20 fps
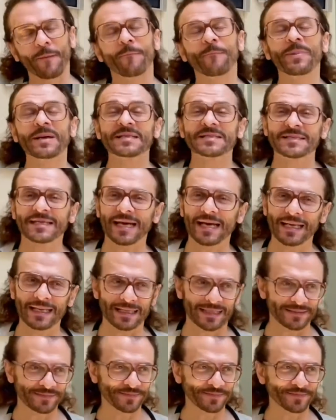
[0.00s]

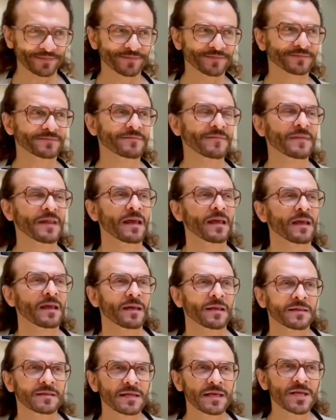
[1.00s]
Pascale
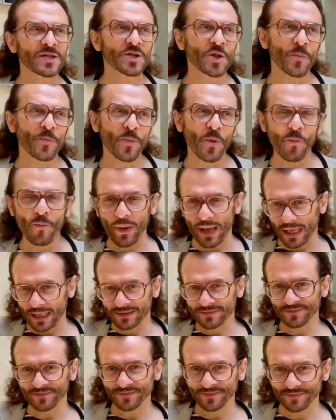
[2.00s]
did the
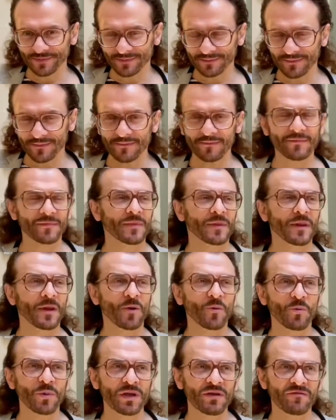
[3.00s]
poupée
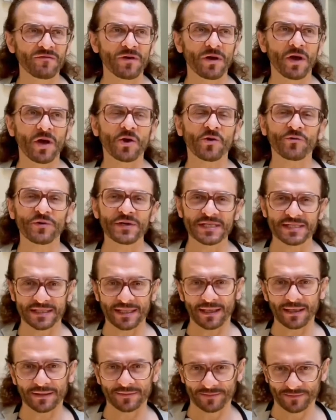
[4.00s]
with a
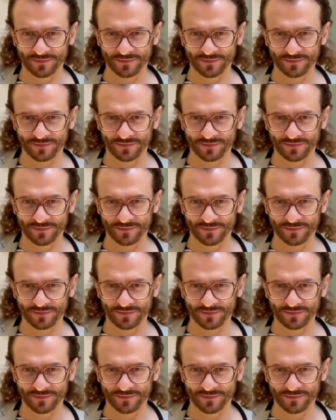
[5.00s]
crystal,